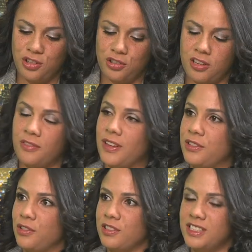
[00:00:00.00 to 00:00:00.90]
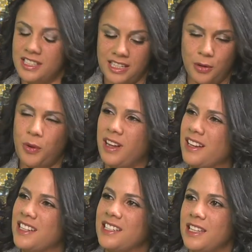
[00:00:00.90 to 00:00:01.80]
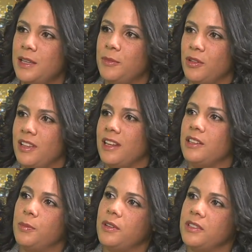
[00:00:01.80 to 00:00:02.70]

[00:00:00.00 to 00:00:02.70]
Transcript: should investors seek? What kind of team do they need to put